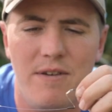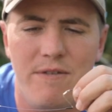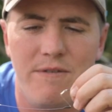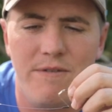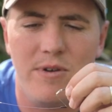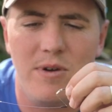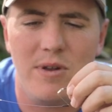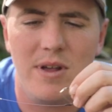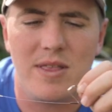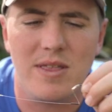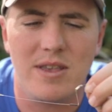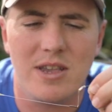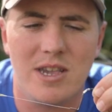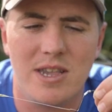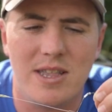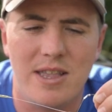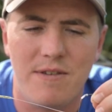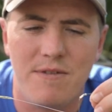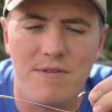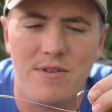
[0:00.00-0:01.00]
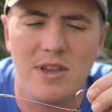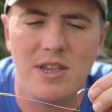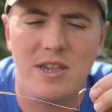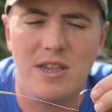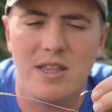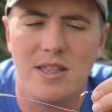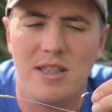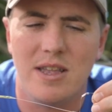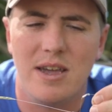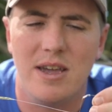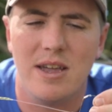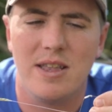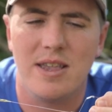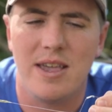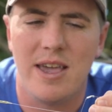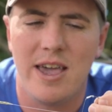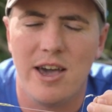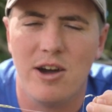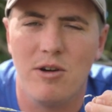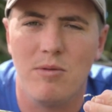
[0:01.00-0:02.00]
I feel like the stiffness is there to
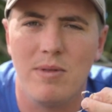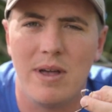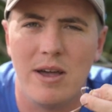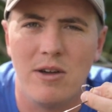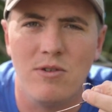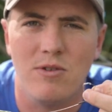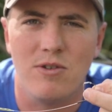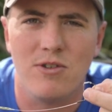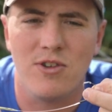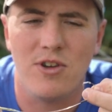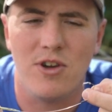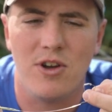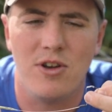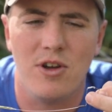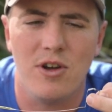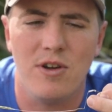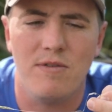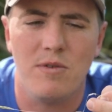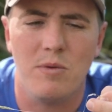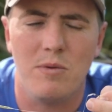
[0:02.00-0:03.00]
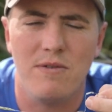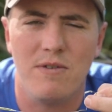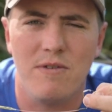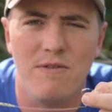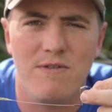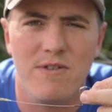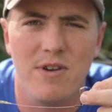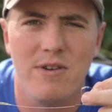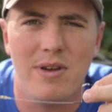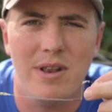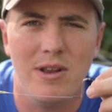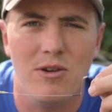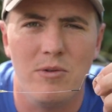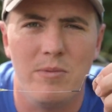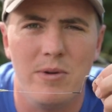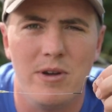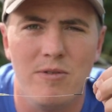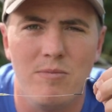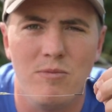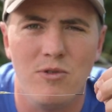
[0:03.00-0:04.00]
help that hook turn over with a very little
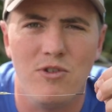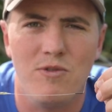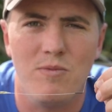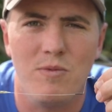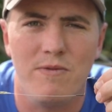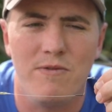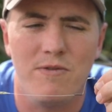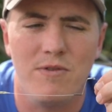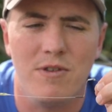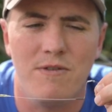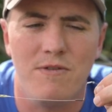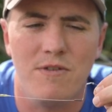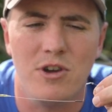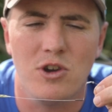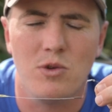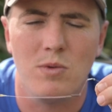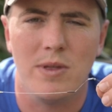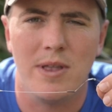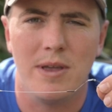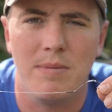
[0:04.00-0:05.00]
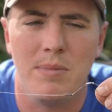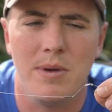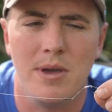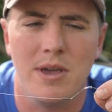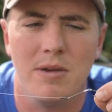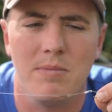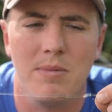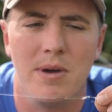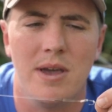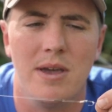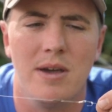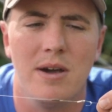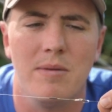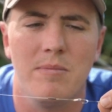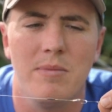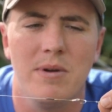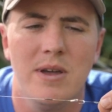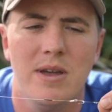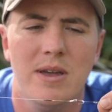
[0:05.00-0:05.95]
bit of movement for the fish when they pick your bait up.